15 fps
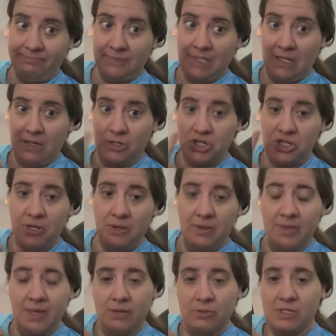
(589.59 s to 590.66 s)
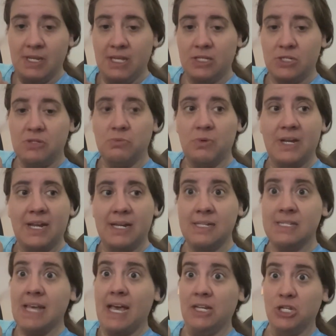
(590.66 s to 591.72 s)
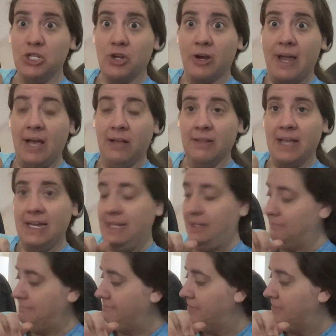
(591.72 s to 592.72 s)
and I'll show you those next, what I decide to start outlining.